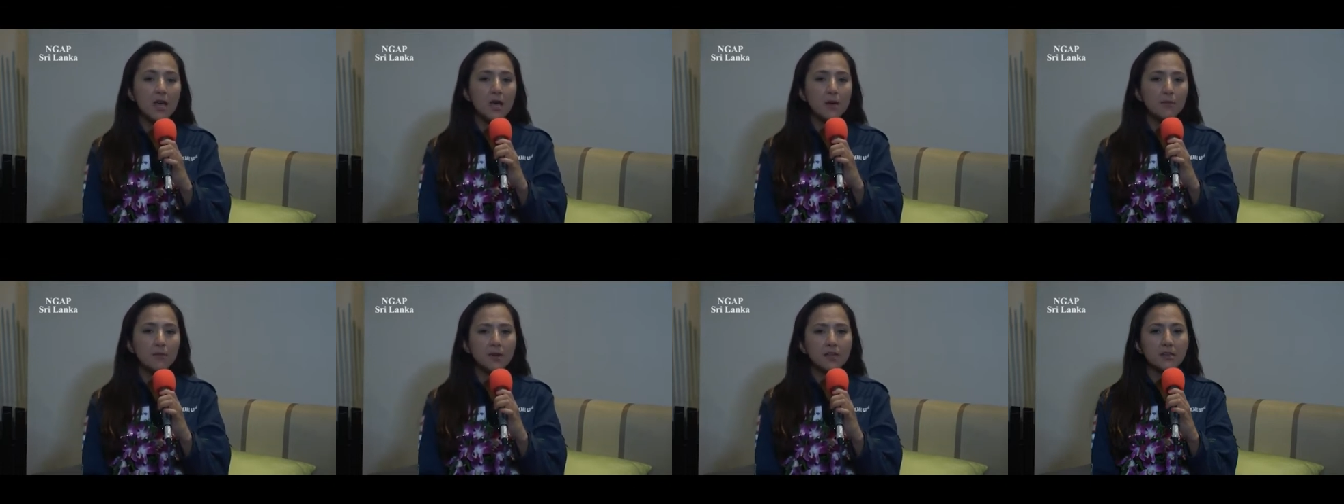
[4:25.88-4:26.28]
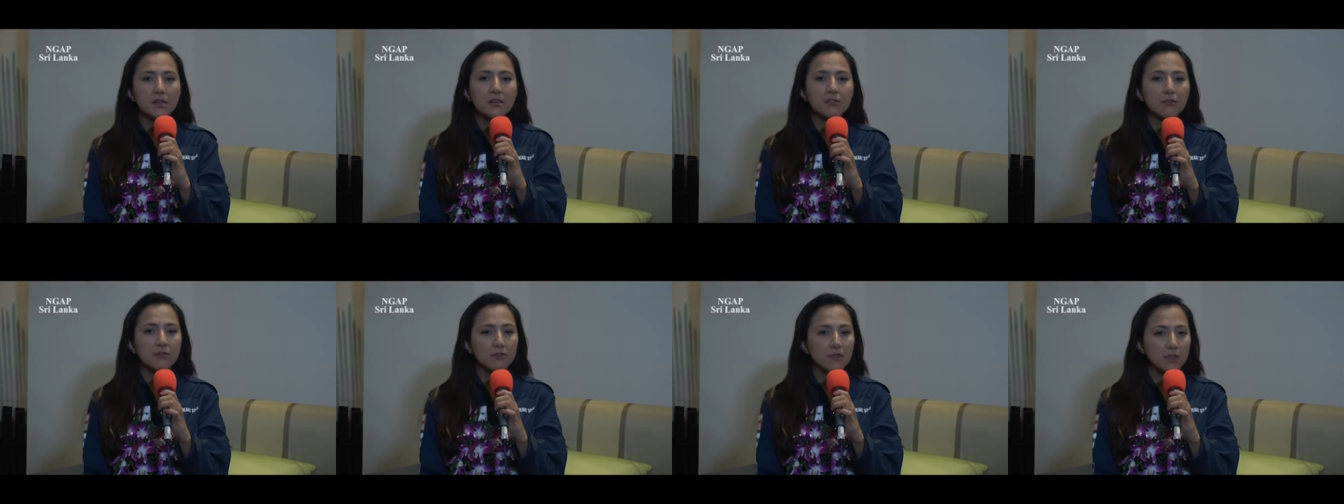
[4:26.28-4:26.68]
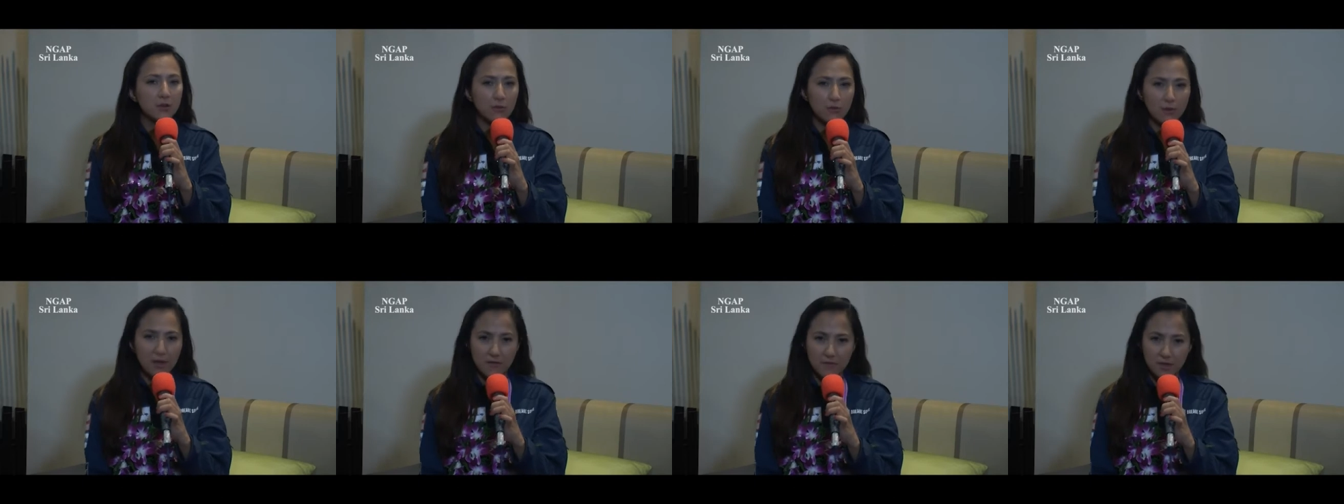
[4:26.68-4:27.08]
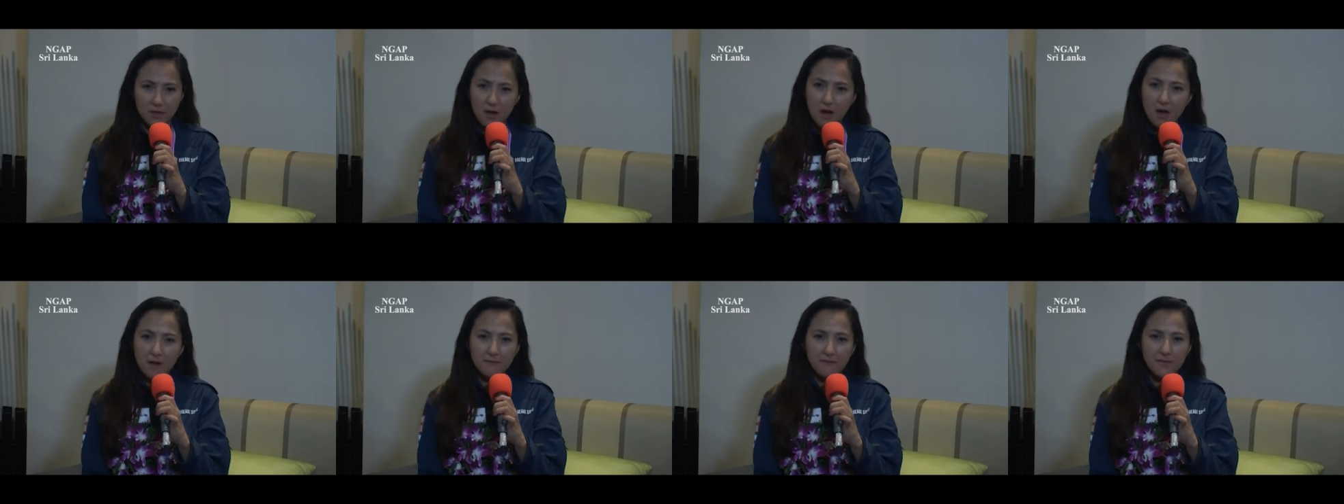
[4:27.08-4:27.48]
but either they don't have the
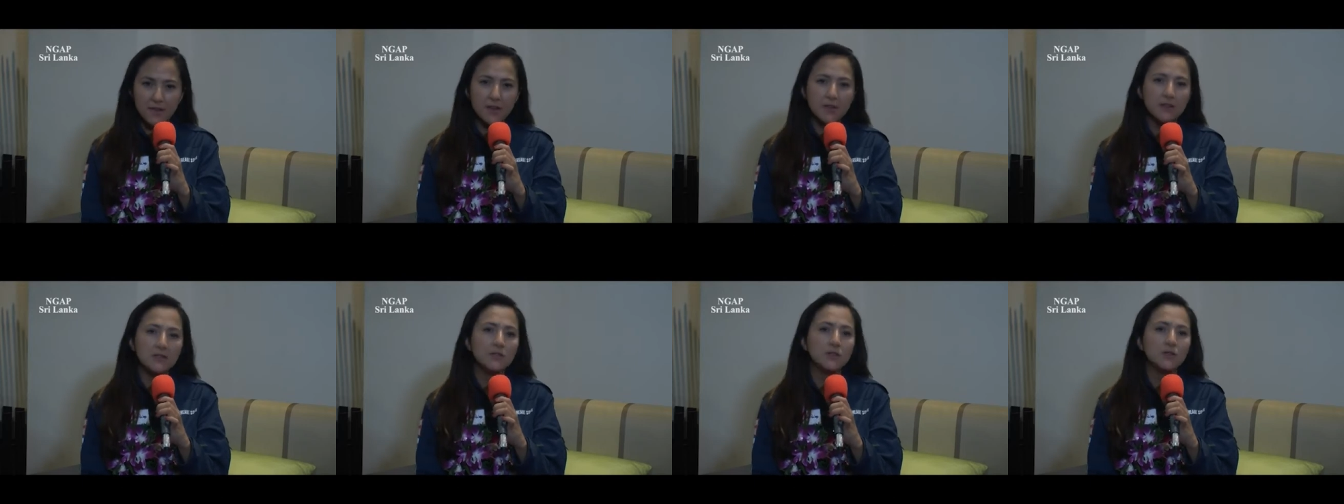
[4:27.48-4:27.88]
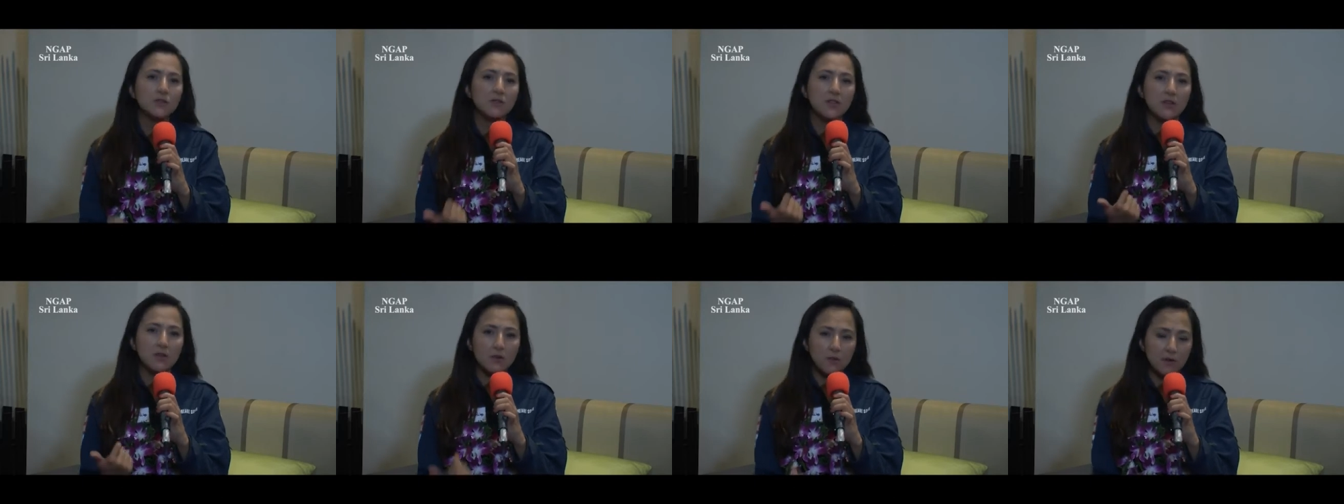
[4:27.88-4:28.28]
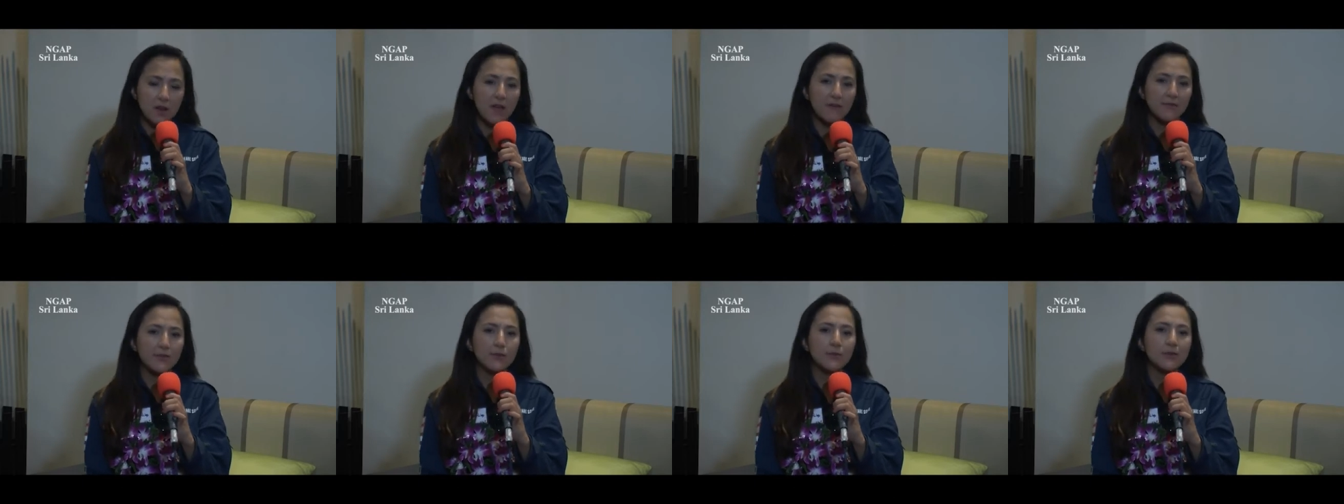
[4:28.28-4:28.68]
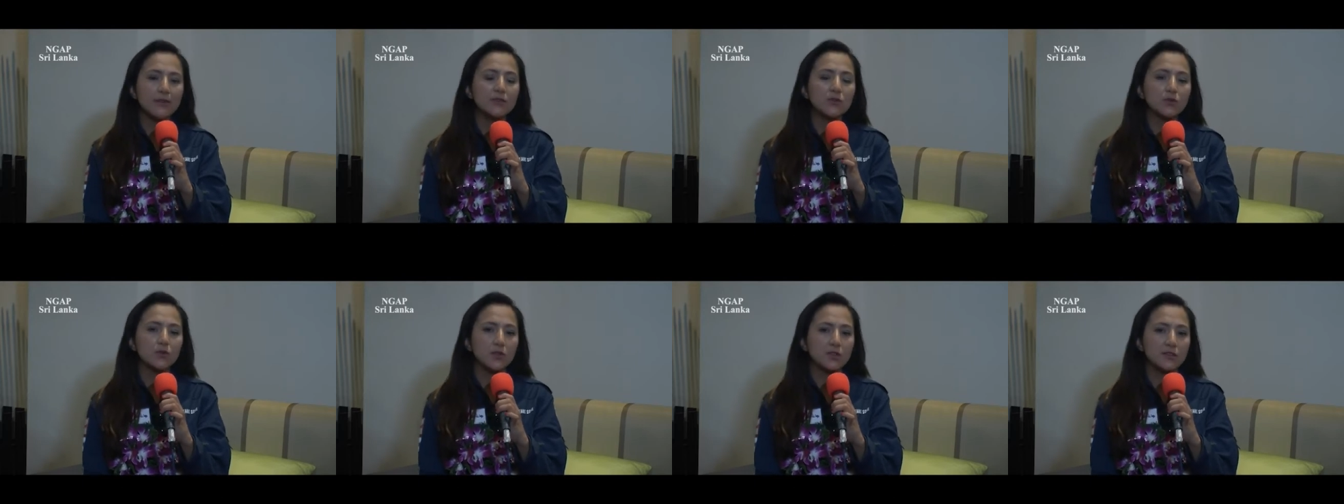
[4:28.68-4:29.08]
confidence or they don't have the
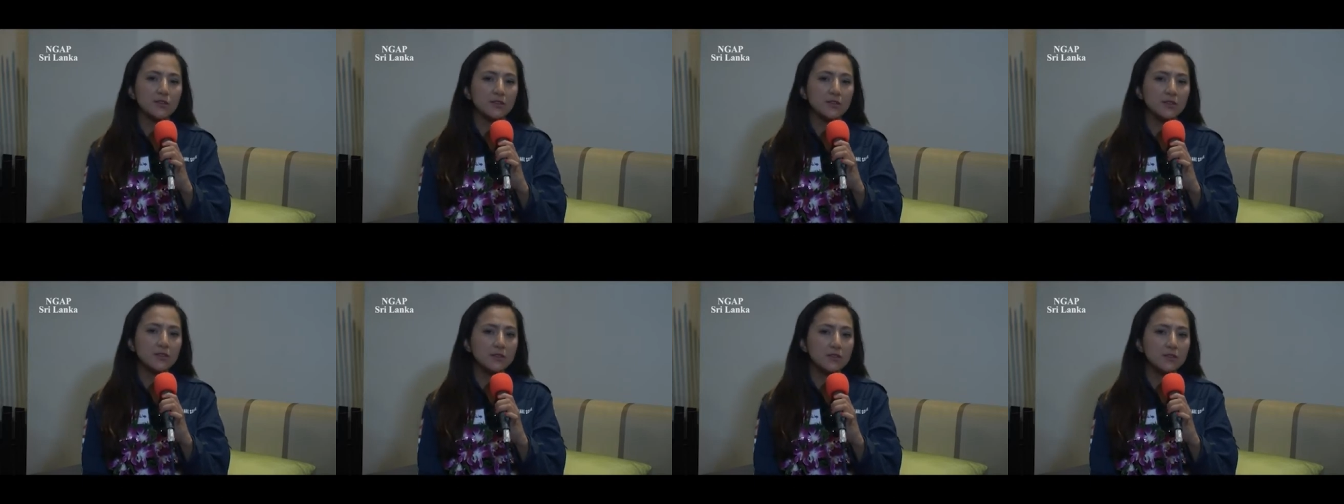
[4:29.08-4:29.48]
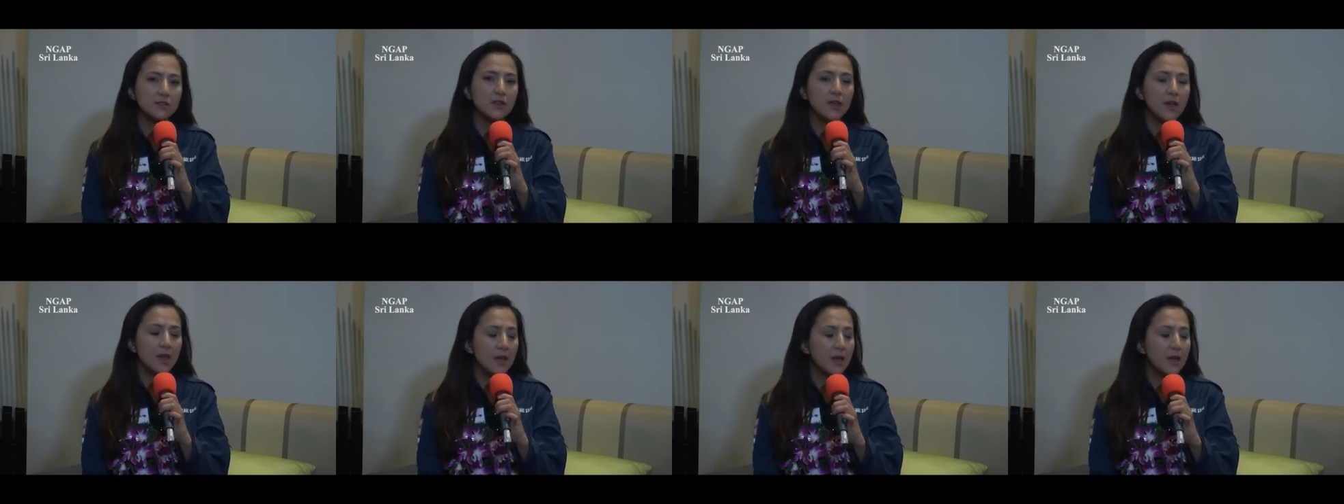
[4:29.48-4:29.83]
resources.